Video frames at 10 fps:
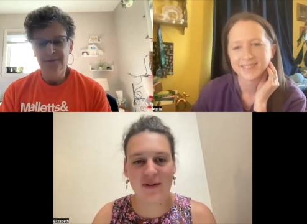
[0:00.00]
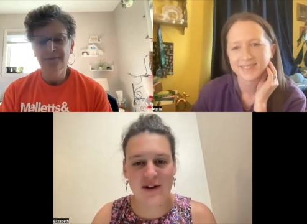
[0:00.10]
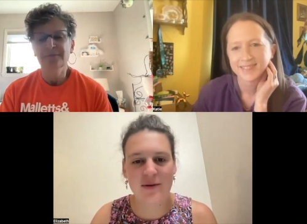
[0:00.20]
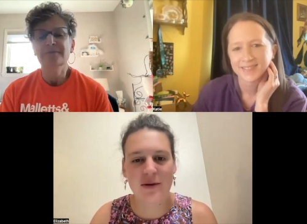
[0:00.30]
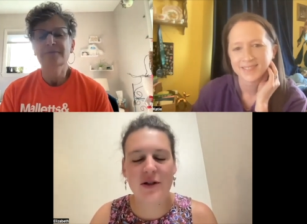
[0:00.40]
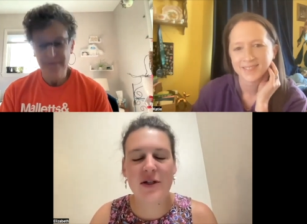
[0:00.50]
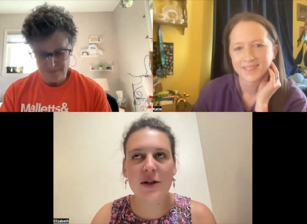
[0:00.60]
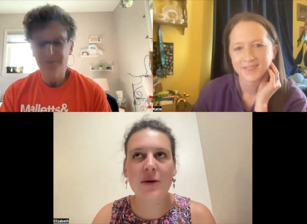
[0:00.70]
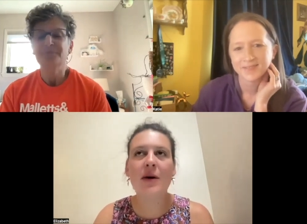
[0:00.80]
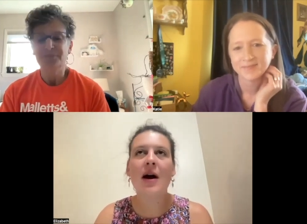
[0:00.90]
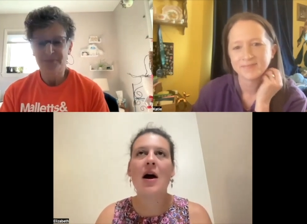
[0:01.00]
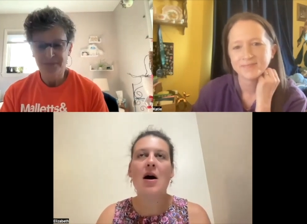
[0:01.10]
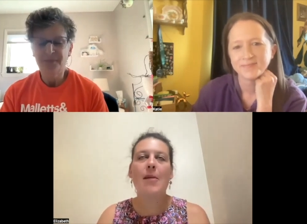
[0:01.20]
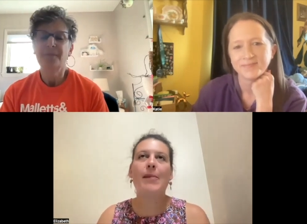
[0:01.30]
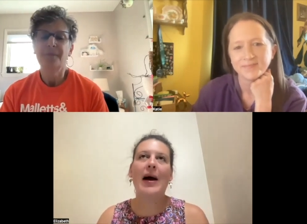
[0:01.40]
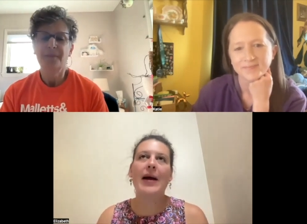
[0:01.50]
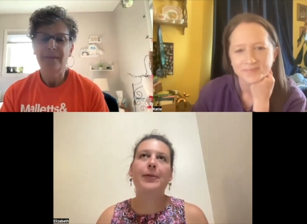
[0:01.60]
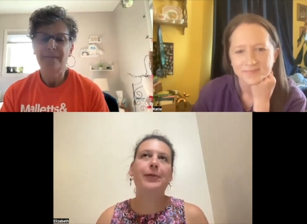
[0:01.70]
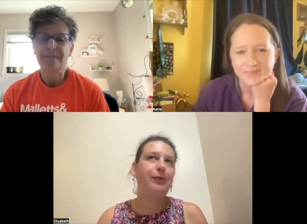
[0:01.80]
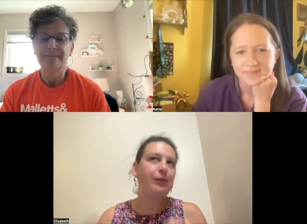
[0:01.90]
Speaker 1: ricewood too, but
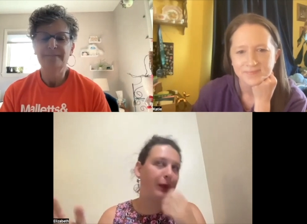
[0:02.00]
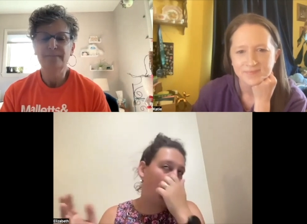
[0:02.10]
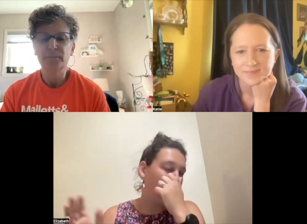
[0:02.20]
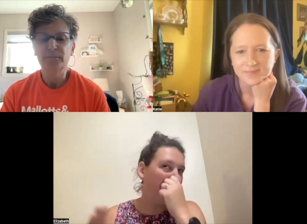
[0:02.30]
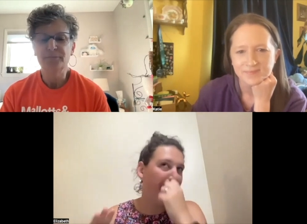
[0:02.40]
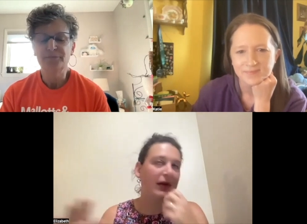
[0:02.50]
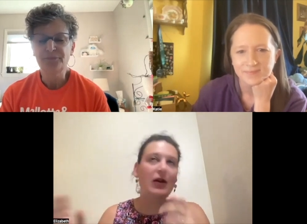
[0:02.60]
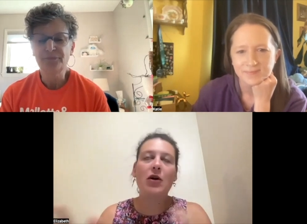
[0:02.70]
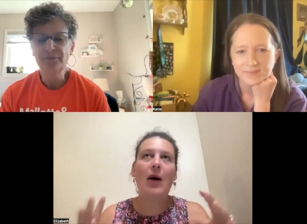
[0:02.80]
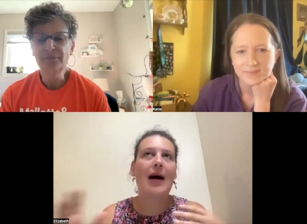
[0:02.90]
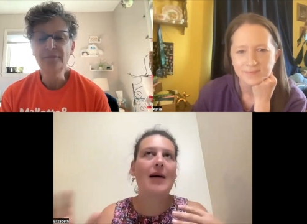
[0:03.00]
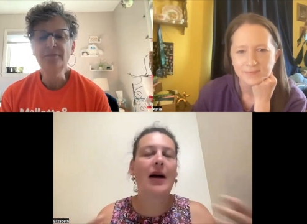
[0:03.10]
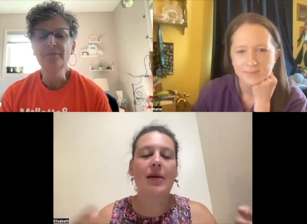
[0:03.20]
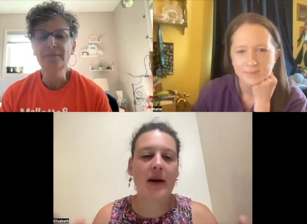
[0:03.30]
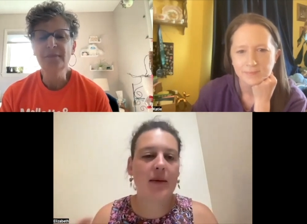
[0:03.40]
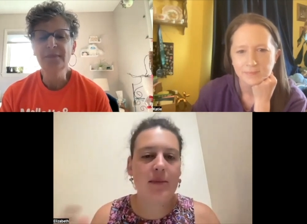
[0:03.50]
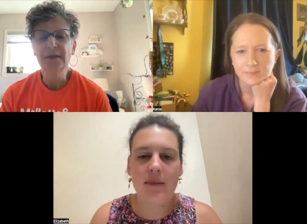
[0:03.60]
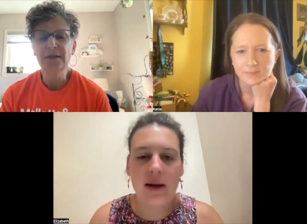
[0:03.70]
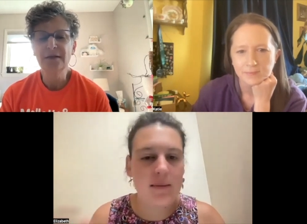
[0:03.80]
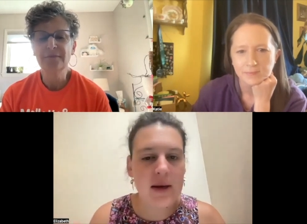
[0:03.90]
you know, I'm not a big like
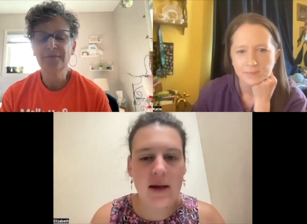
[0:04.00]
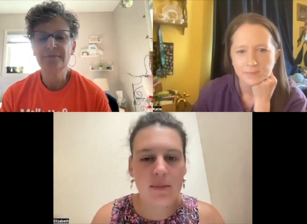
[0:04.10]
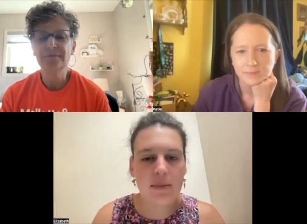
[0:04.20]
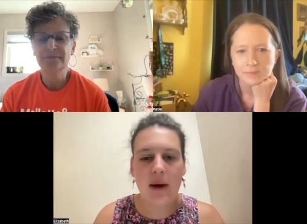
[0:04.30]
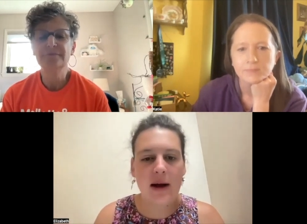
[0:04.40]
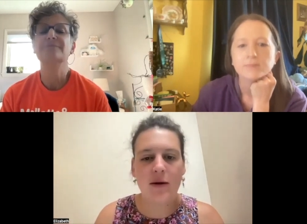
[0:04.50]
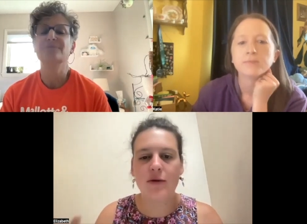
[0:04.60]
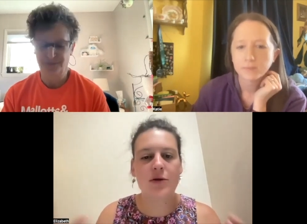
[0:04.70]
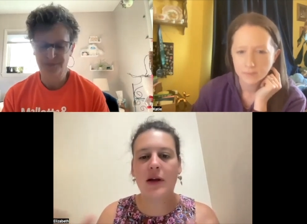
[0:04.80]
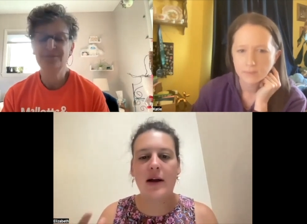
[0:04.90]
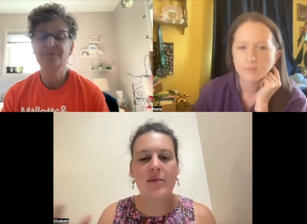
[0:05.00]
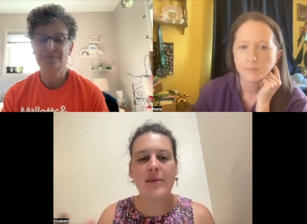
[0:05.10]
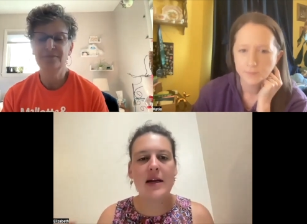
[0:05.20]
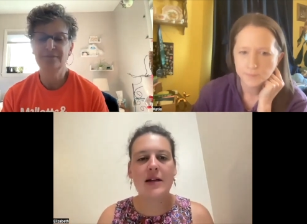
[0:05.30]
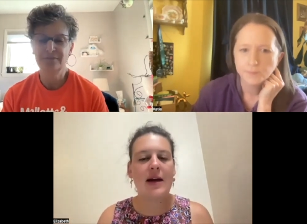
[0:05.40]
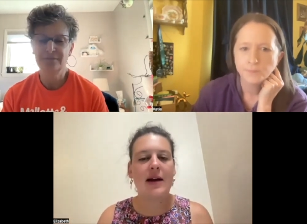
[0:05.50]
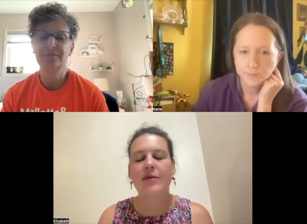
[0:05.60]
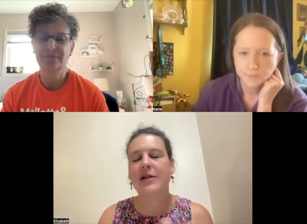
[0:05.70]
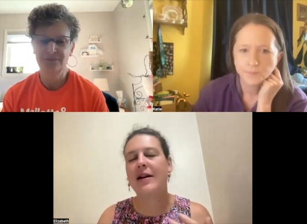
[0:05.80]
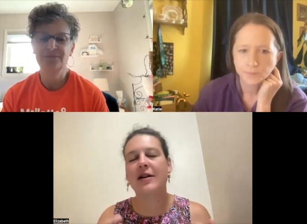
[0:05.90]
meat I don't do a lot of meat and I was
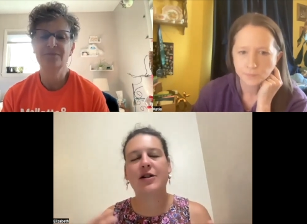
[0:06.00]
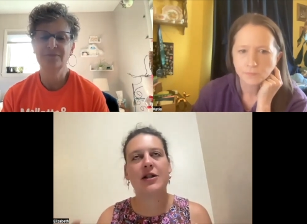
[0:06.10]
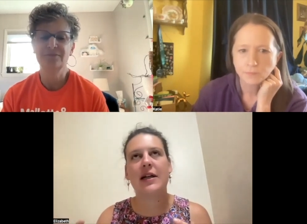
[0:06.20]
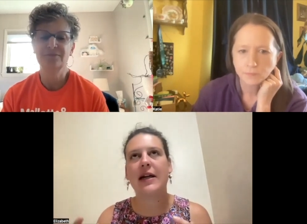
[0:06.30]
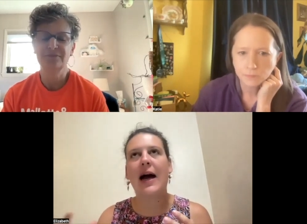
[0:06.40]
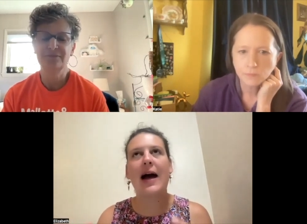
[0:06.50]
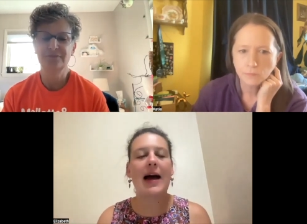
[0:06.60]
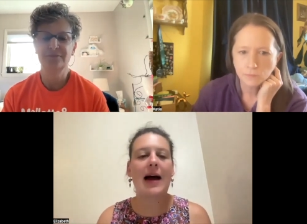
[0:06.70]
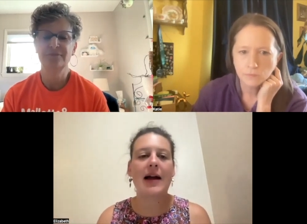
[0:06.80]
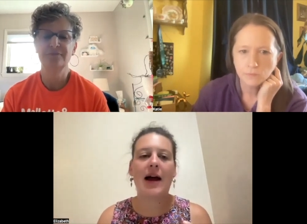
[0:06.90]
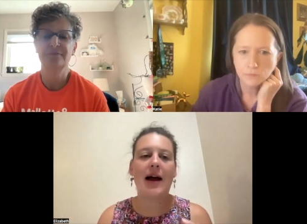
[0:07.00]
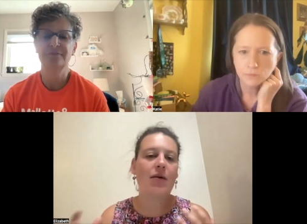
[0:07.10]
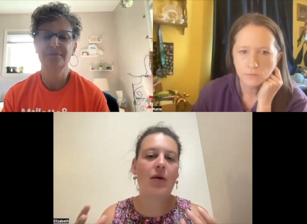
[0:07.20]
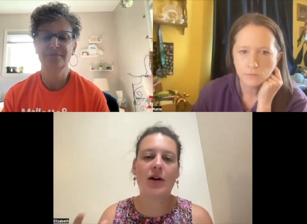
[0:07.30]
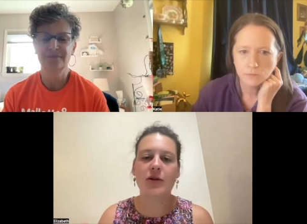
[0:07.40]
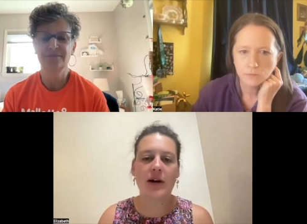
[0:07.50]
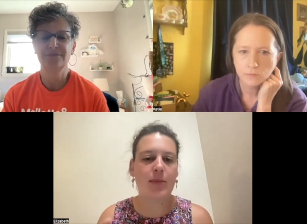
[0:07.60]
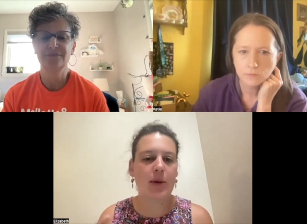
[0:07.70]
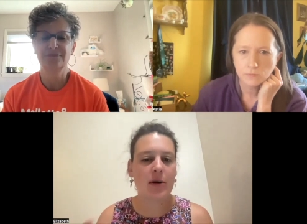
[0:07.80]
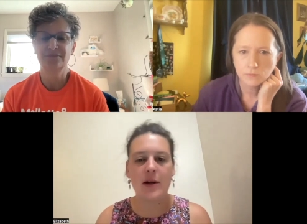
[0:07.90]
kind of just like I I don't want to try to
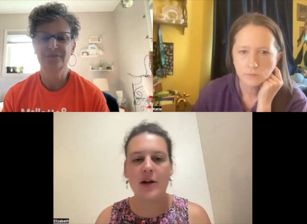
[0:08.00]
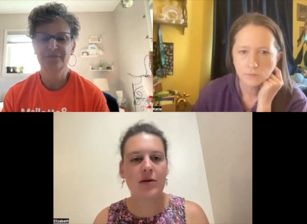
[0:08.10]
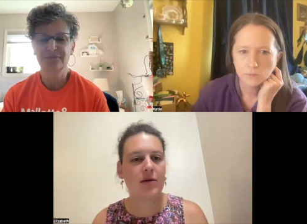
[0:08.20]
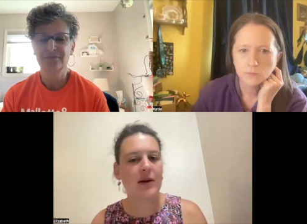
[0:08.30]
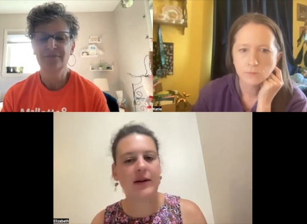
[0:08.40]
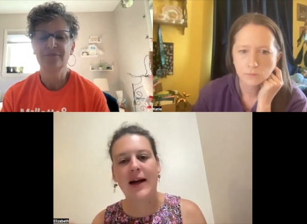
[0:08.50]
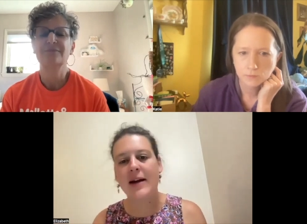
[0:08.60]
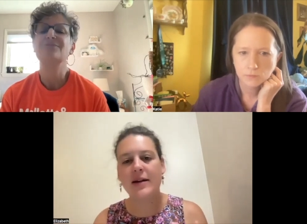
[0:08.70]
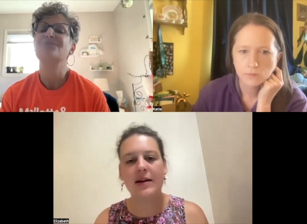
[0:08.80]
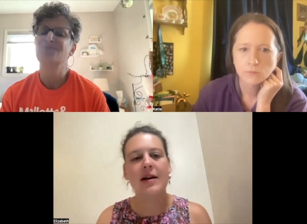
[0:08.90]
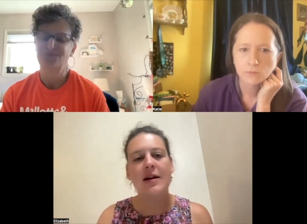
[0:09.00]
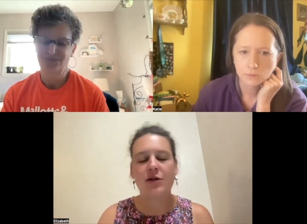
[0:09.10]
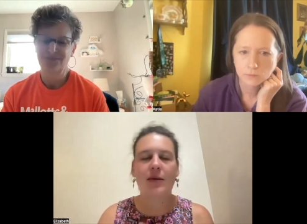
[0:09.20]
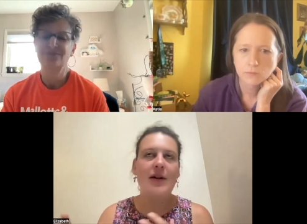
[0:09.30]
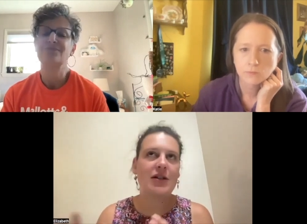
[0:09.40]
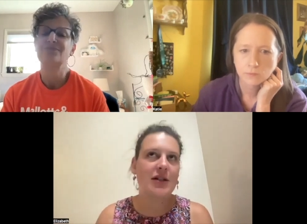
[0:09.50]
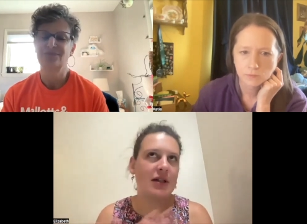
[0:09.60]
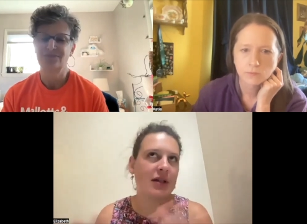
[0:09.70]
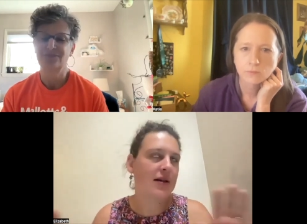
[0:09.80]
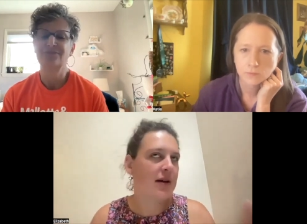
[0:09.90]
barbecue and like I didn't so I just
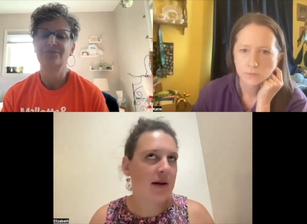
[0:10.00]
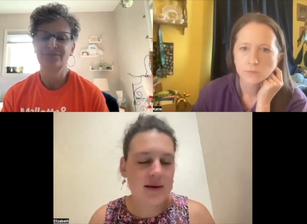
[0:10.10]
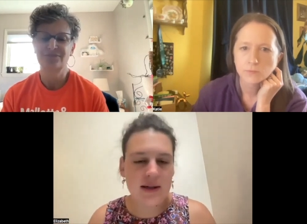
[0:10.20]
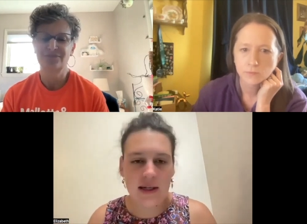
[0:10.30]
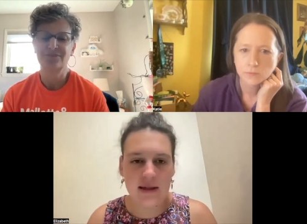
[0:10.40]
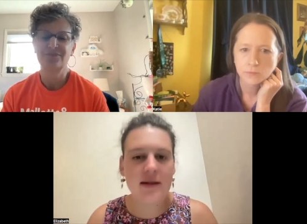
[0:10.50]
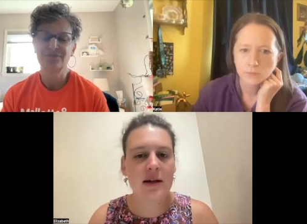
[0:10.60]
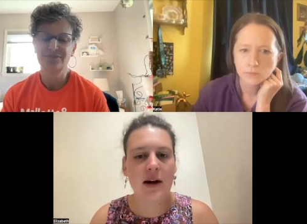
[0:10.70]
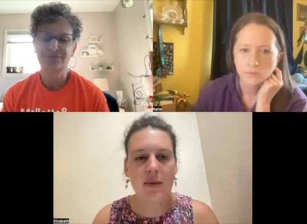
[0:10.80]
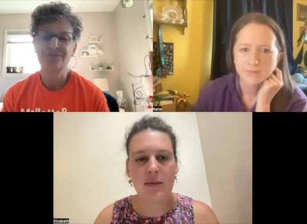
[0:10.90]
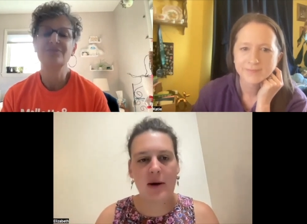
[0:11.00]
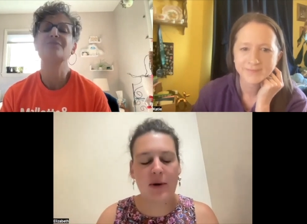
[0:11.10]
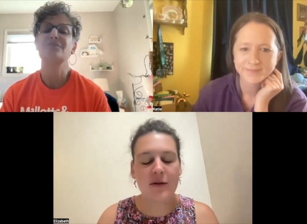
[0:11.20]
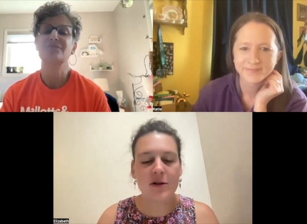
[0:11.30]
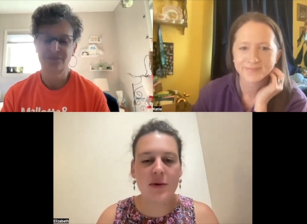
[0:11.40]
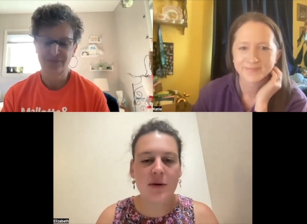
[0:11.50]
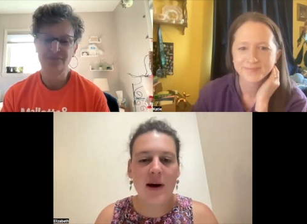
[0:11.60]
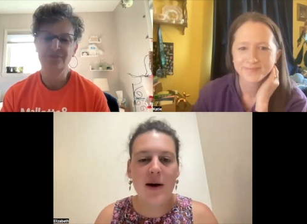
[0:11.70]
didn't and I went my breakfast burrito out.